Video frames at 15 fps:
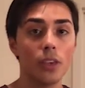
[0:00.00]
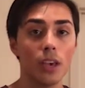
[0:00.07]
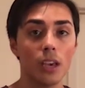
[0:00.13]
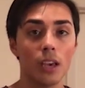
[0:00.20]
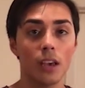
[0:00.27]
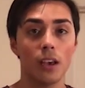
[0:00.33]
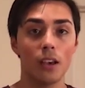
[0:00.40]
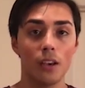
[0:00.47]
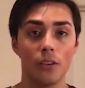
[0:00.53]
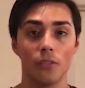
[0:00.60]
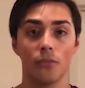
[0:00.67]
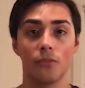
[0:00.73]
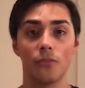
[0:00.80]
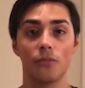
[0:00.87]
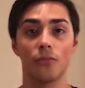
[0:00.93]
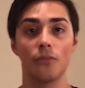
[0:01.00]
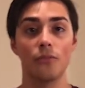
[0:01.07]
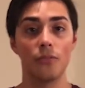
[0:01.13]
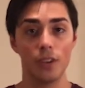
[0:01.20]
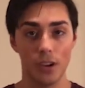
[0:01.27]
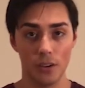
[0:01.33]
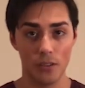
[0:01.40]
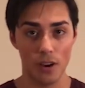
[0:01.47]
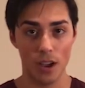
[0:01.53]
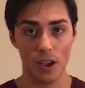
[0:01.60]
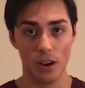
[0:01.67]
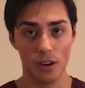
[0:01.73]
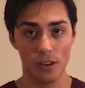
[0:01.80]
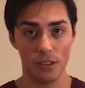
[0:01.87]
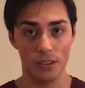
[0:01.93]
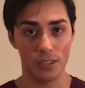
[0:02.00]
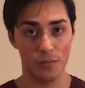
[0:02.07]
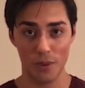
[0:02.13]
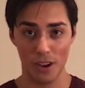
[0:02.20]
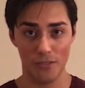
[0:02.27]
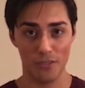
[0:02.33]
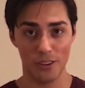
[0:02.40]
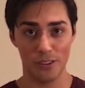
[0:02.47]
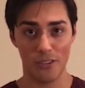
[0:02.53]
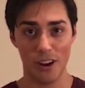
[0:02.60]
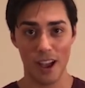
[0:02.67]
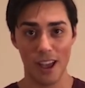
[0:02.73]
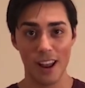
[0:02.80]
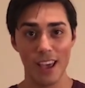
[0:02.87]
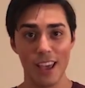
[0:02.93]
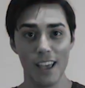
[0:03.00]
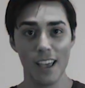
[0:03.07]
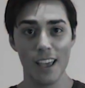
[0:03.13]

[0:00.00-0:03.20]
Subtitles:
thing of vinaigrette, or the tomato vinaigrette.